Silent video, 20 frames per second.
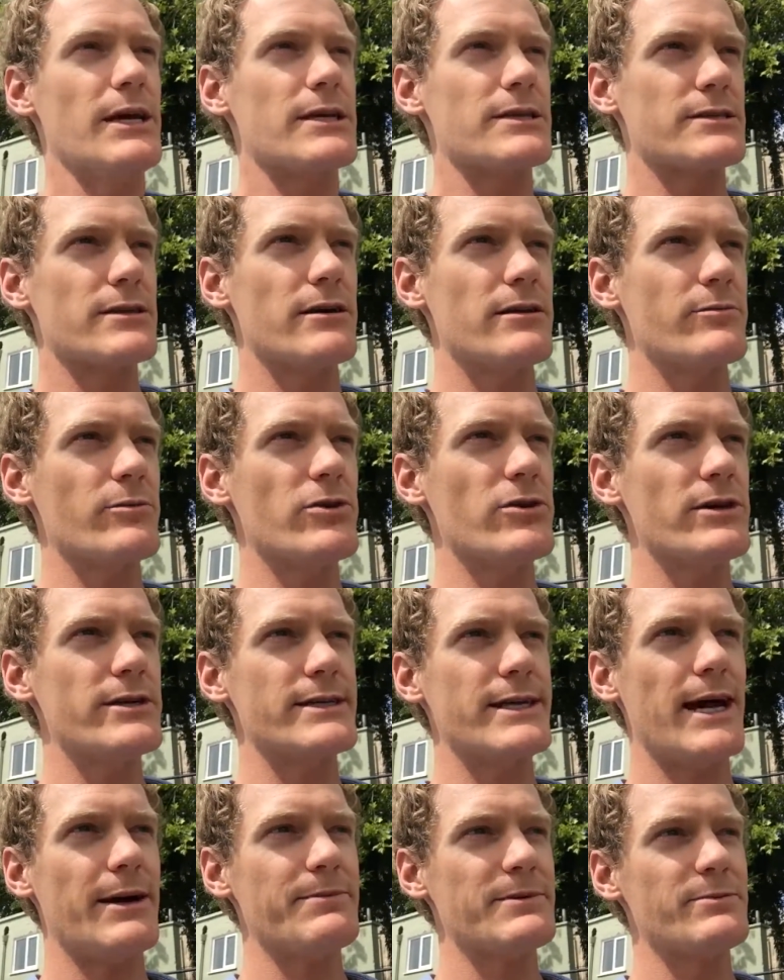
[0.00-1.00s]
So the more
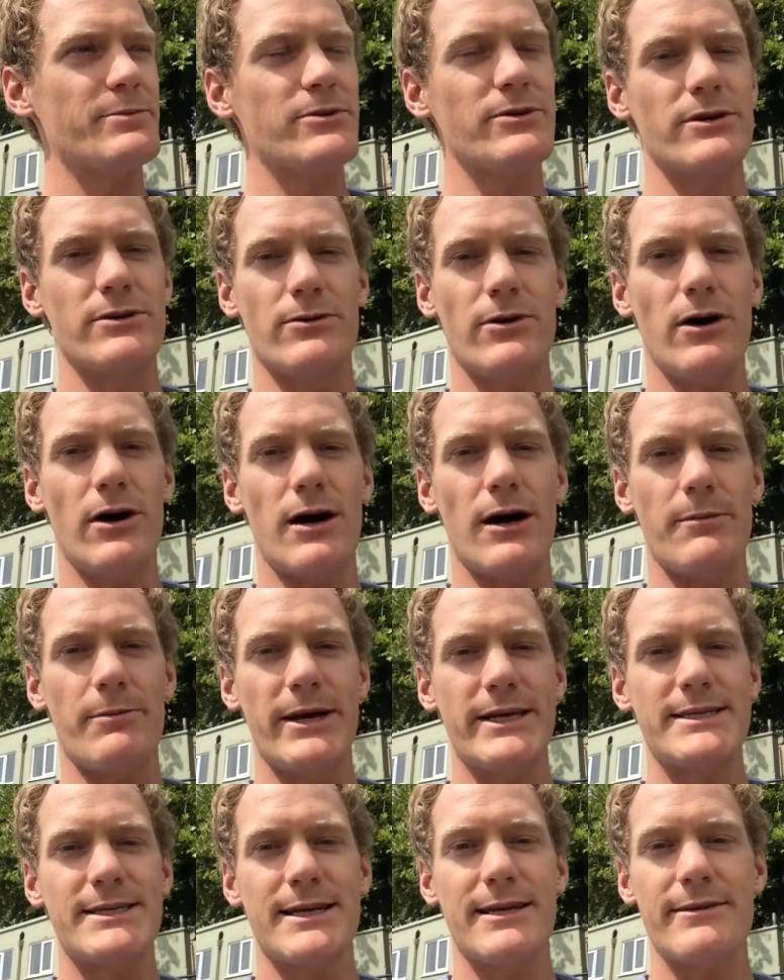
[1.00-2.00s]
adaptable you are,
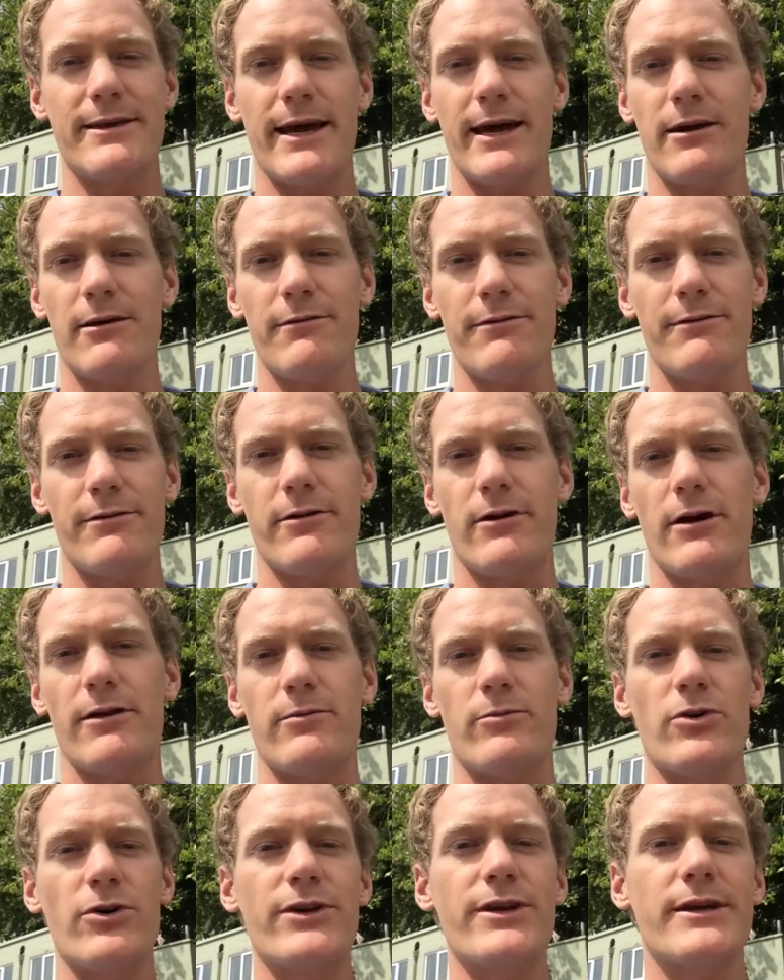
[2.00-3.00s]
basically the healthier you are, the
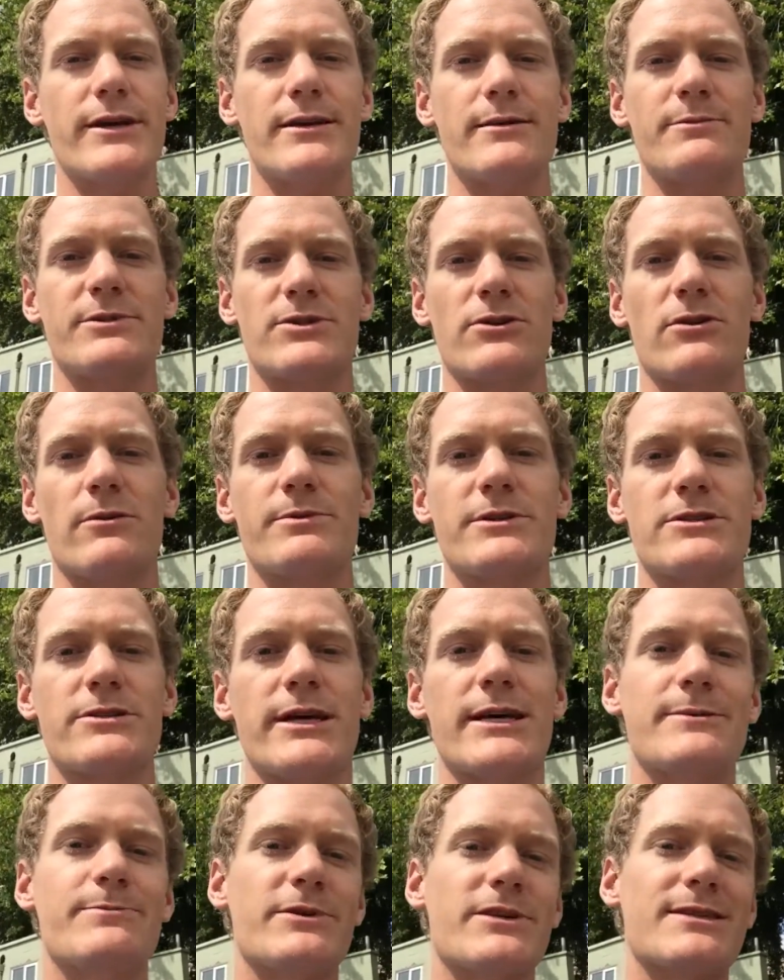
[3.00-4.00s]
more you can absorb
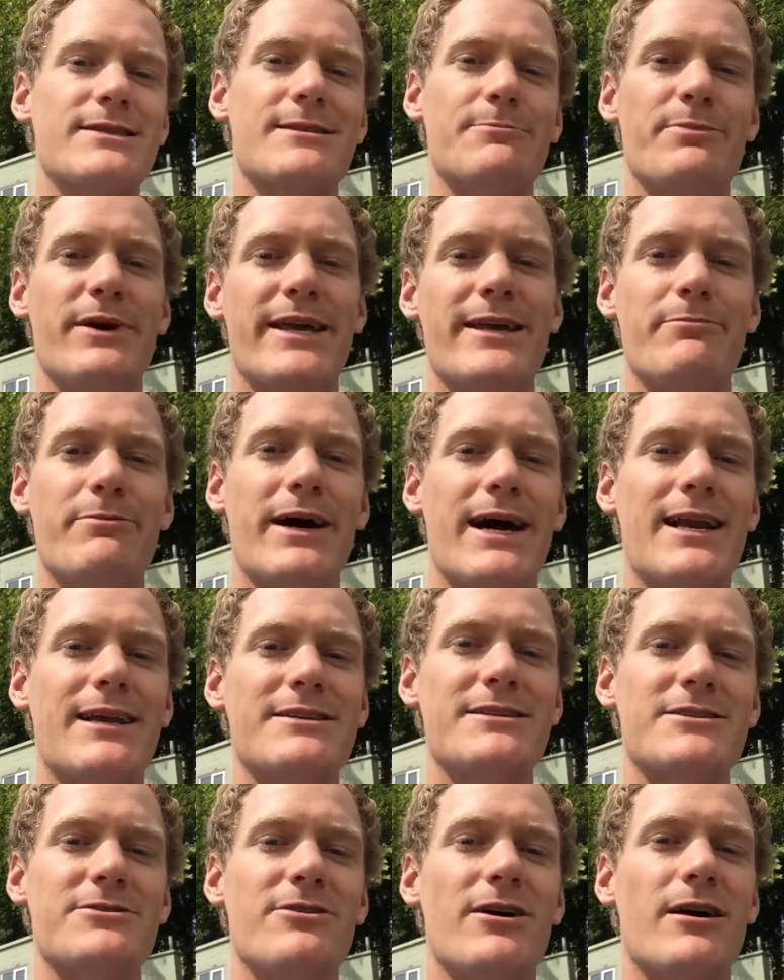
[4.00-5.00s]
stress, because the better
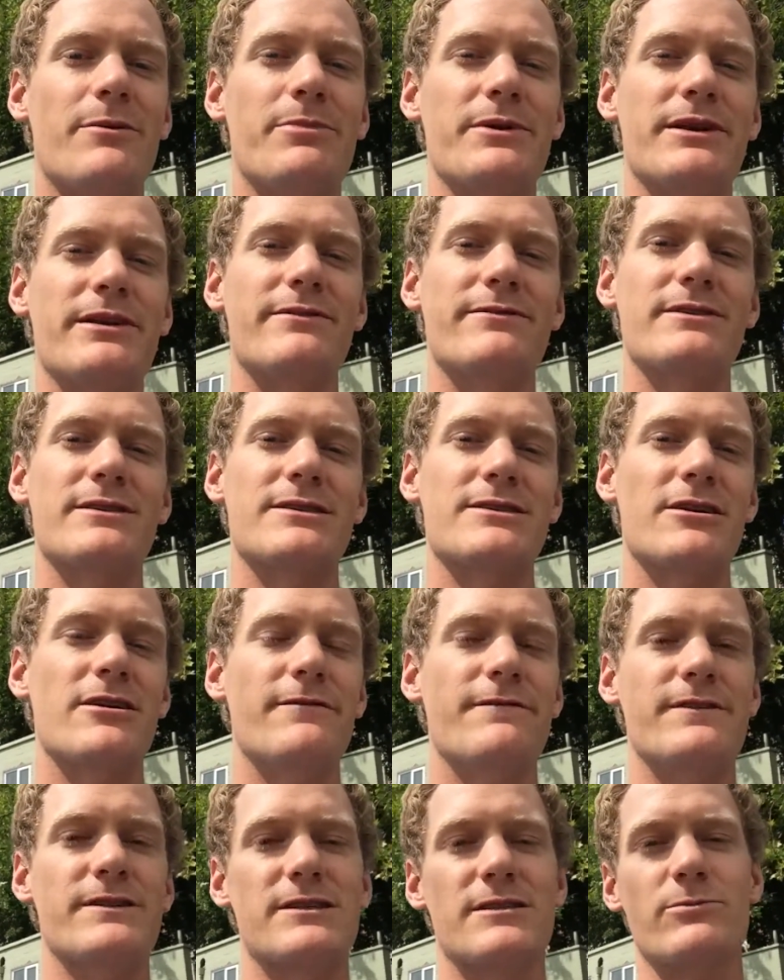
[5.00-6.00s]
balanced you are beneath the
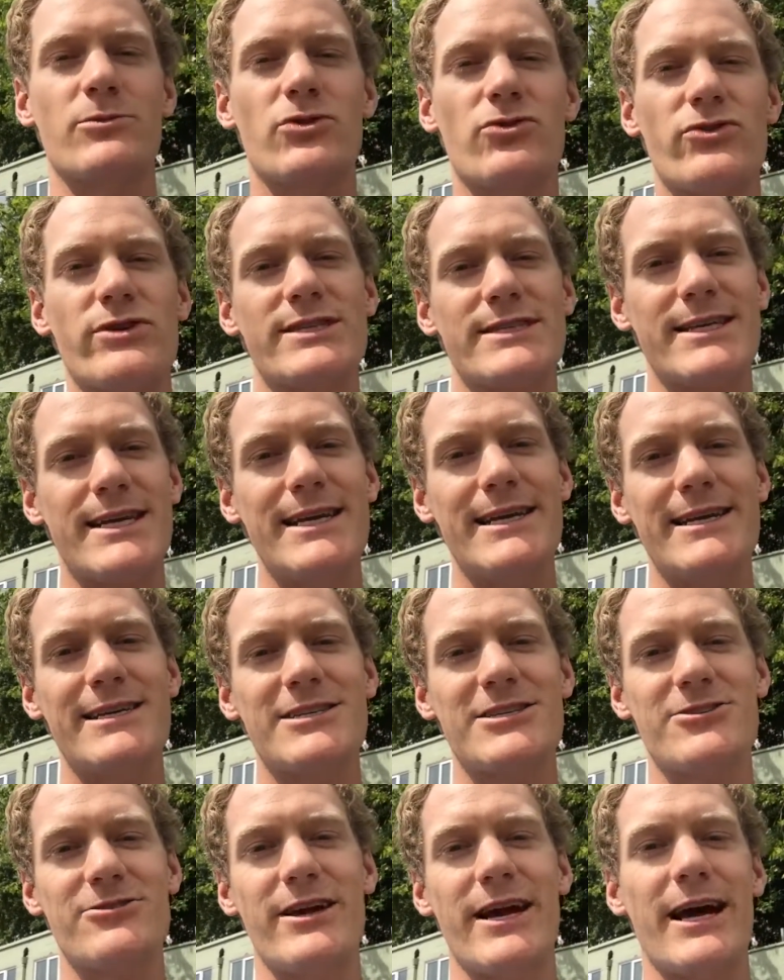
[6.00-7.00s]
surface, the more
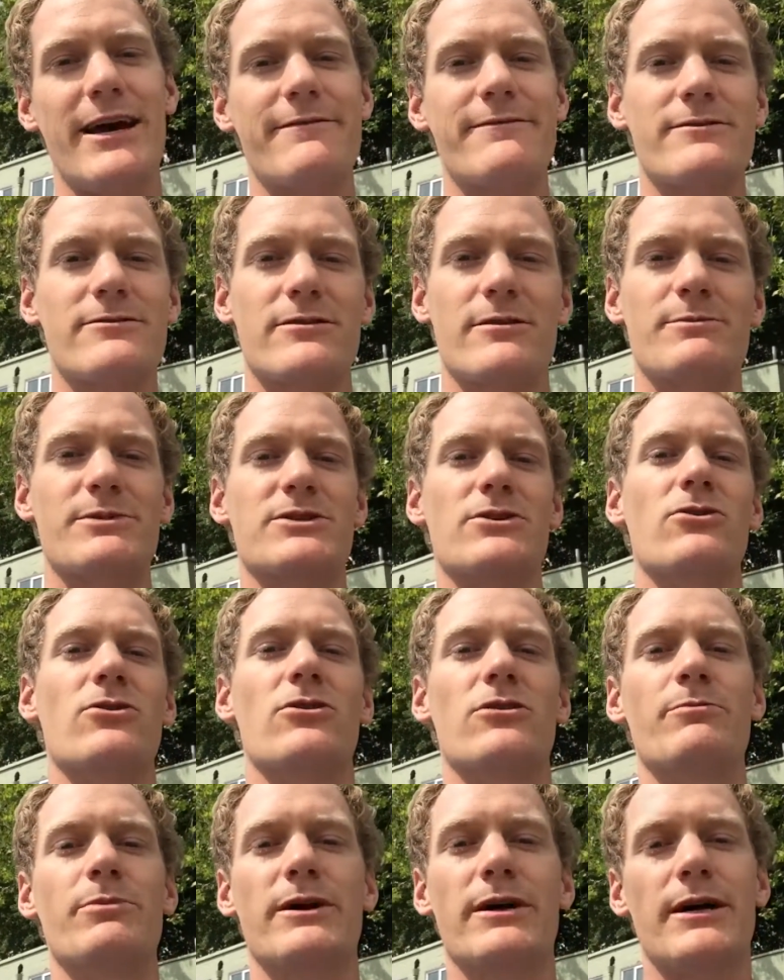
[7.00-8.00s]
resilience you have to
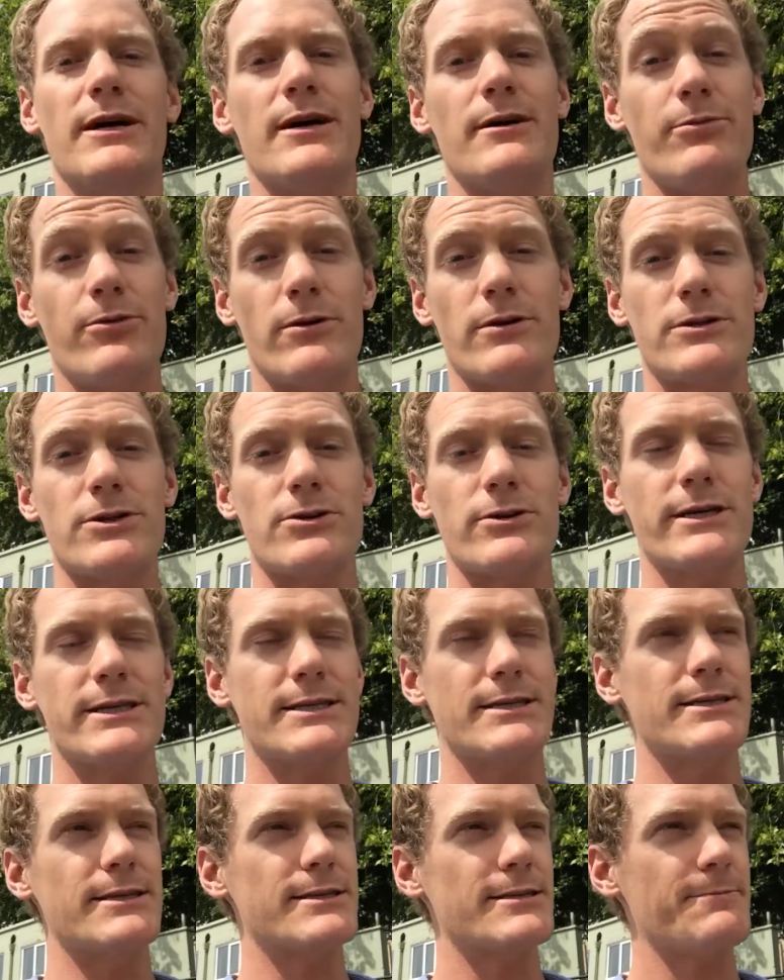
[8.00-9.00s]
absorb poor
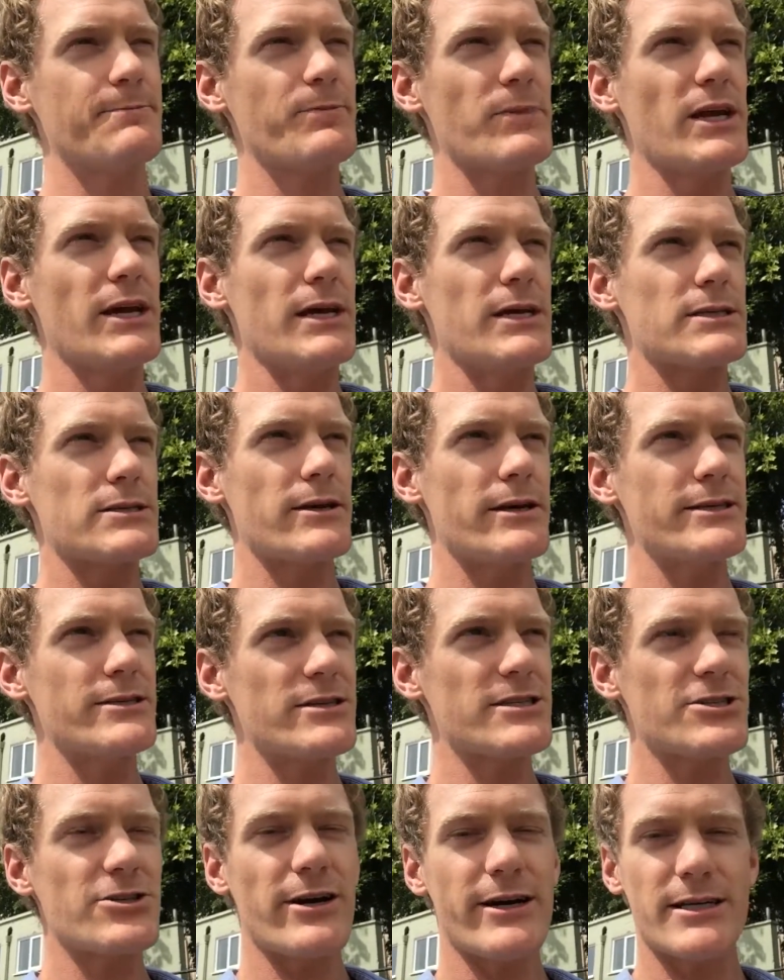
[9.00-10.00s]
choices. So as
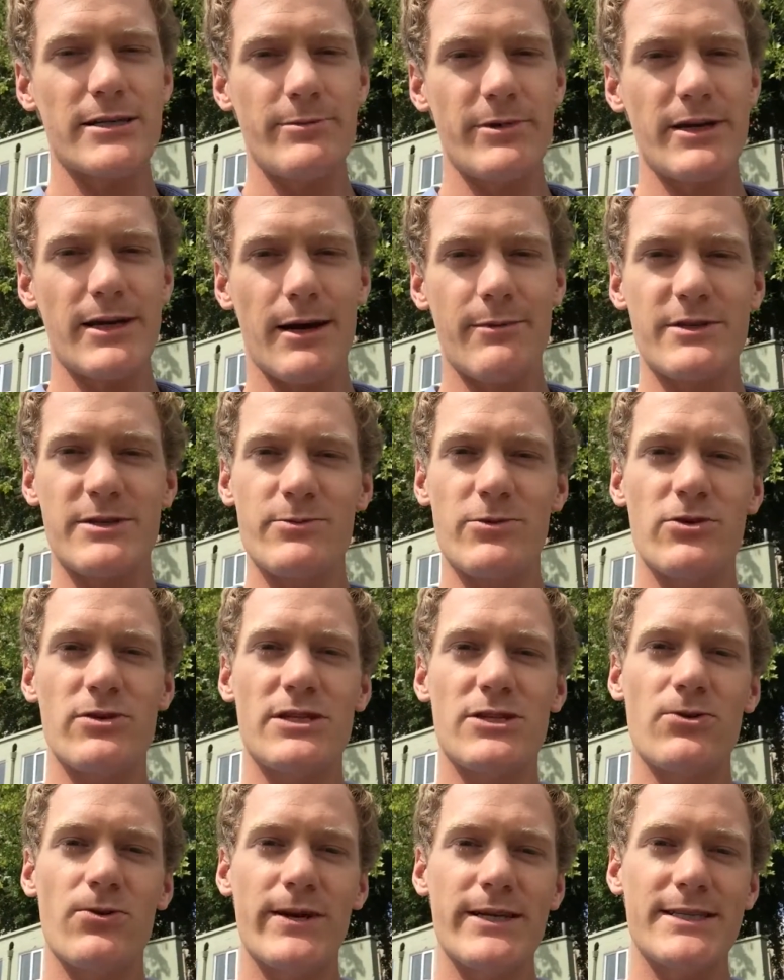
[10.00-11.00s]
your structure becomes more
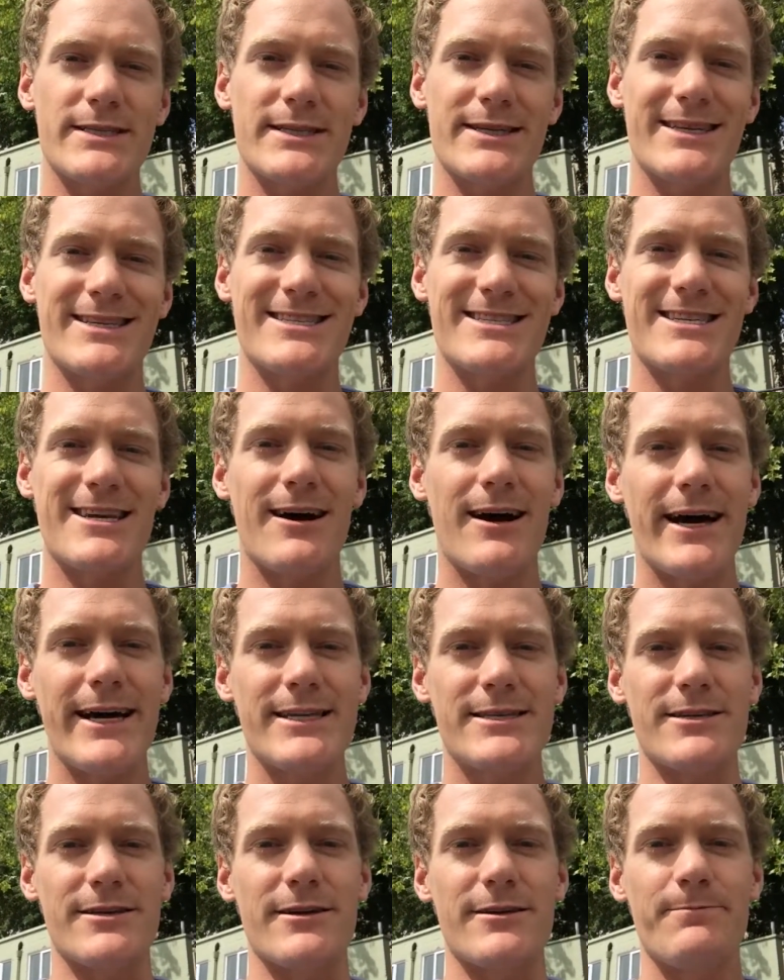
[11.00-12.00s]
twisted and
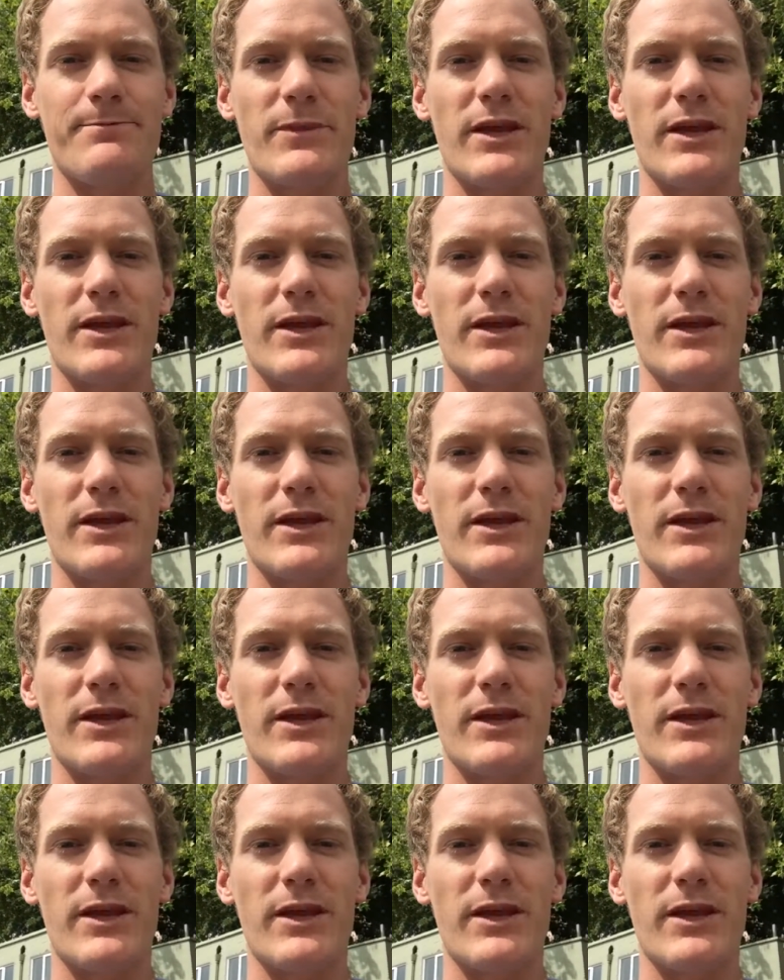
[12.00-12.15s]
tighter,